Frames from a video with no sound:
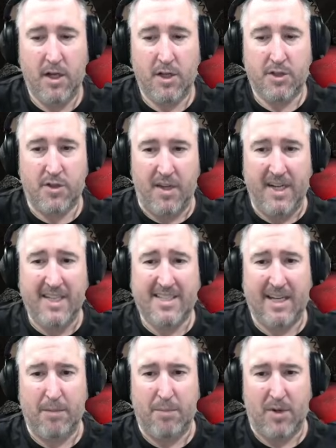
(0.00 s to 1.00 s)
So the nice
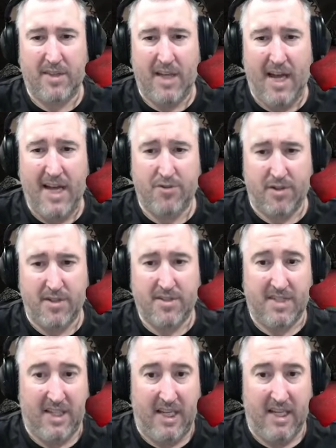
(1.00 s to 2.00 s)
thing about the
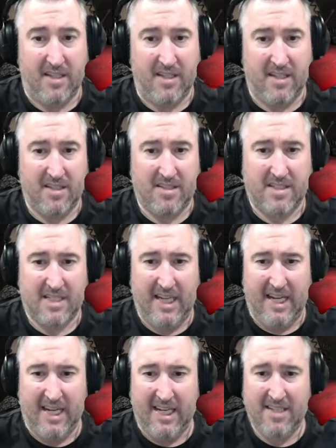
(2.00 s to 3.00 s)
Hydras is
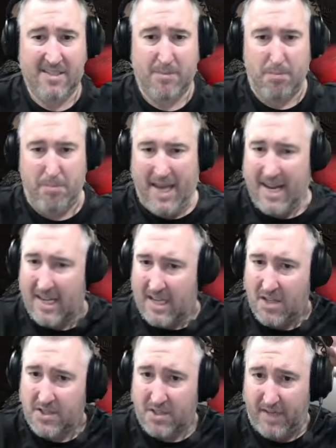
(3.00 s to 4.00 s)
it is mana
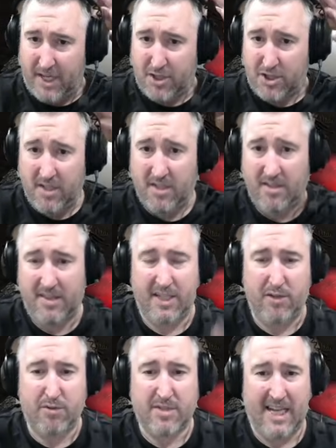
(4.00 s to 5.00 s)
conservation. They
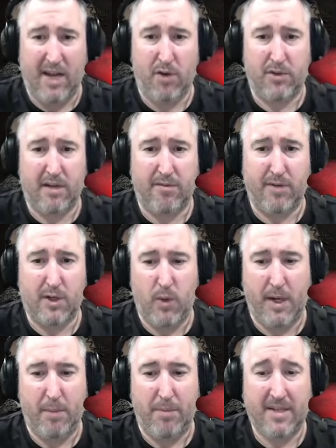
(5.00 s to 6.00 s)
do stay out there for
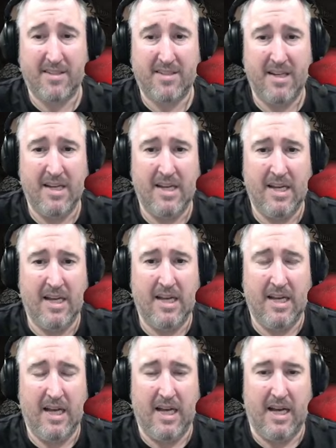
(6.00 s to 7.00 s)
quite a bit,
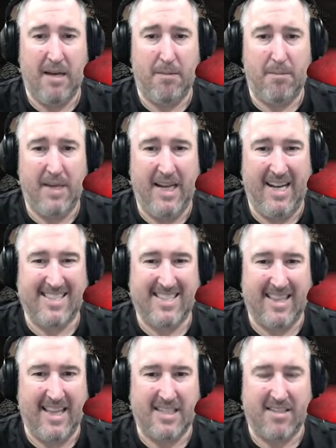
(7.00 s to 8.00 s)
and it's
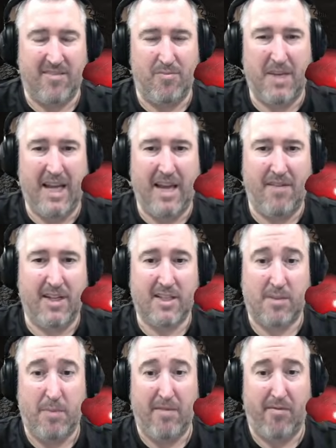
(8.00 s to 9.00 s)
less of me having to
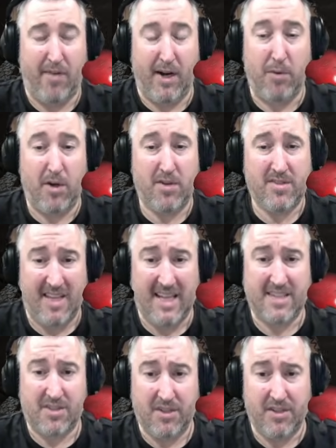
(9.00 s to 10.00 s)
spam Fireball, so
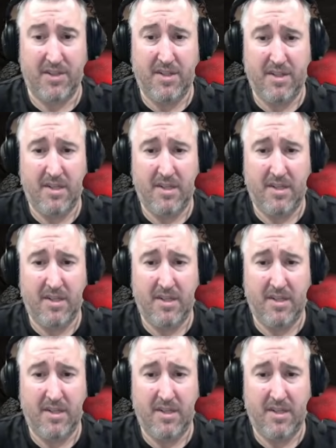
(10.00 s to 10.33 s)
that's good.